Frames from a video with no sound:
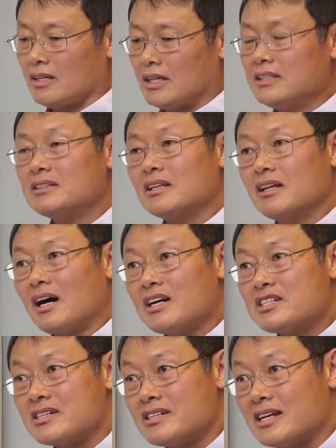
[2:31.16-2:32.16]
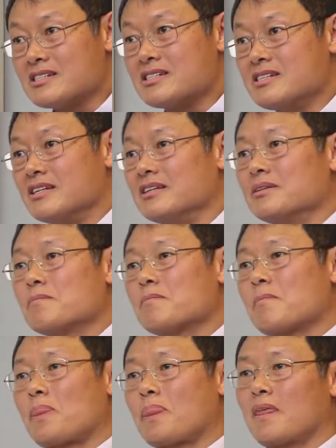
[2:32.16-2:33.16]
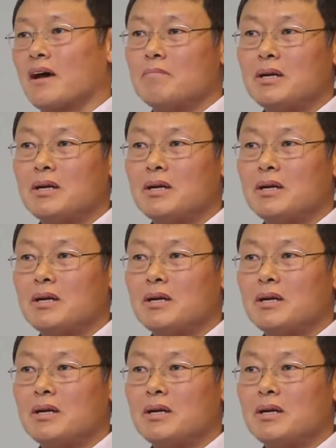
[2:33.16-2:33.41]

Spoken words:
In the large intestine, there are